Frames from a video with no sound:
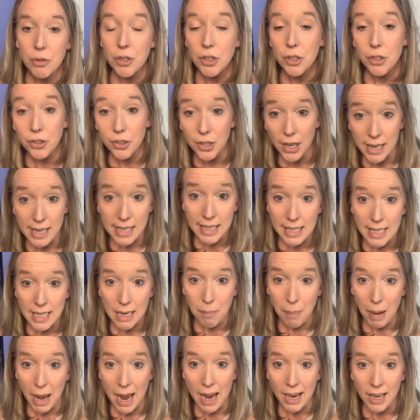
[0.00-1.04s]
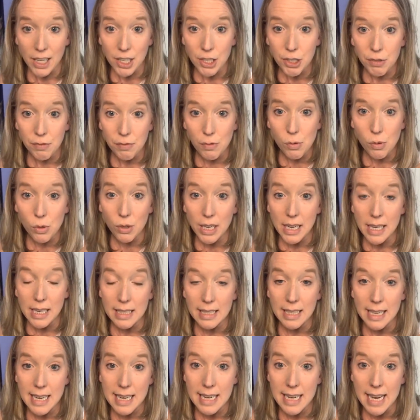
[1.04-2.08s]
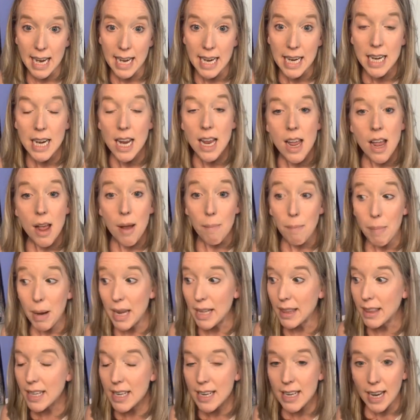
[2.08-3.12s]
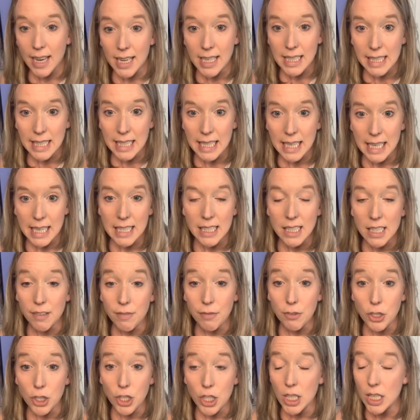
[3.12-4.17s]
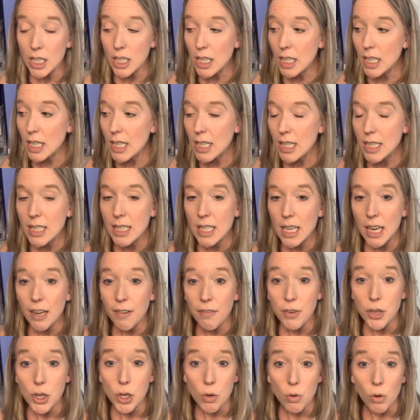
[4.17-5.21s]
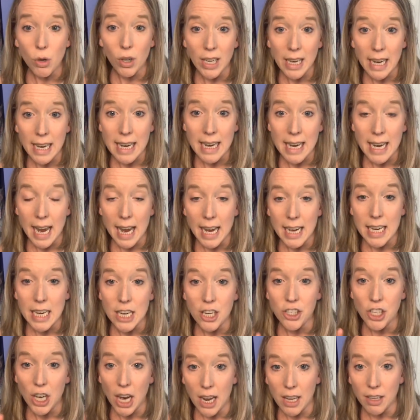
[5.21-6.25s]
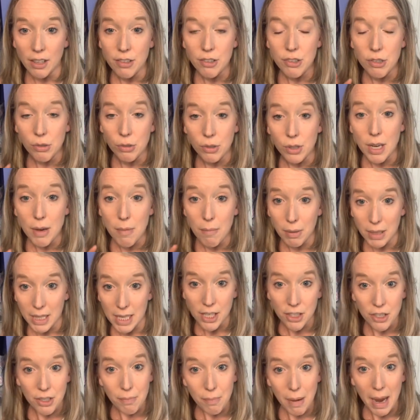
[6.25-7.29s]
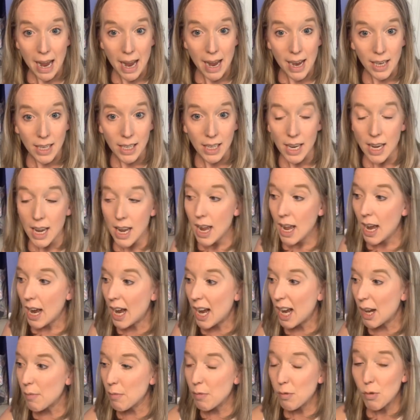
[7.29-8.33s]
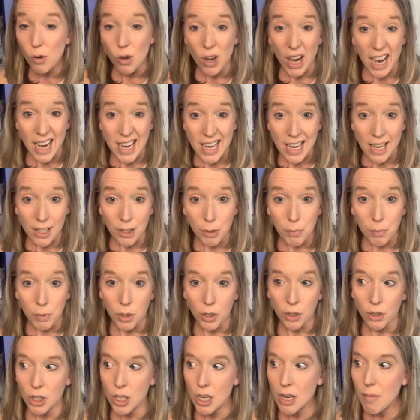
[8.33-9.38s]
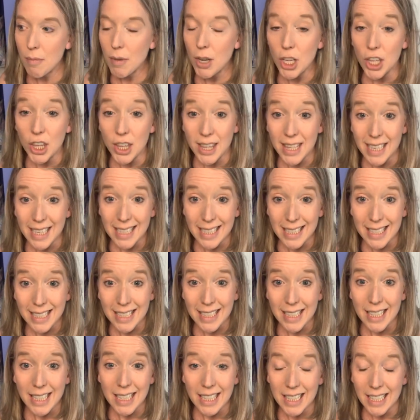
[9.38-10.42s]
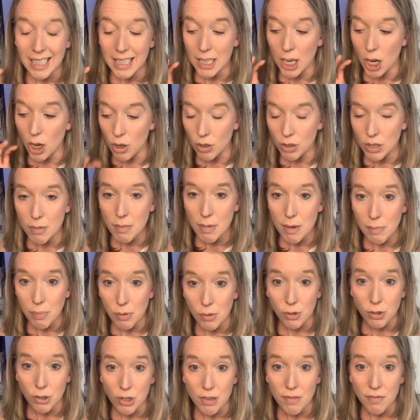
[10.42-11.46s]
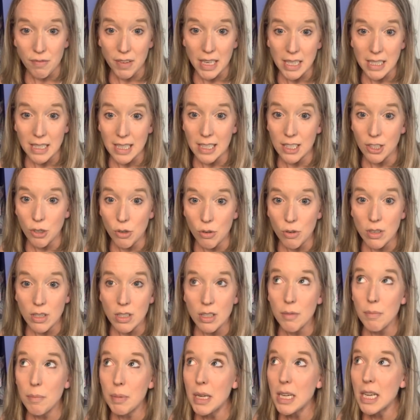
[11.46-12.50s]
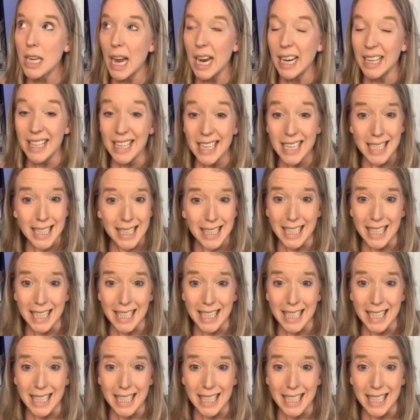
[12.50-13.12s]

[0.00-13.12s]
You're going to see a package for it tonight, but the nice thing is if you are getting any challenge or completion pack for any other program, this Ultimate Portion Fix is going to be, I think it's like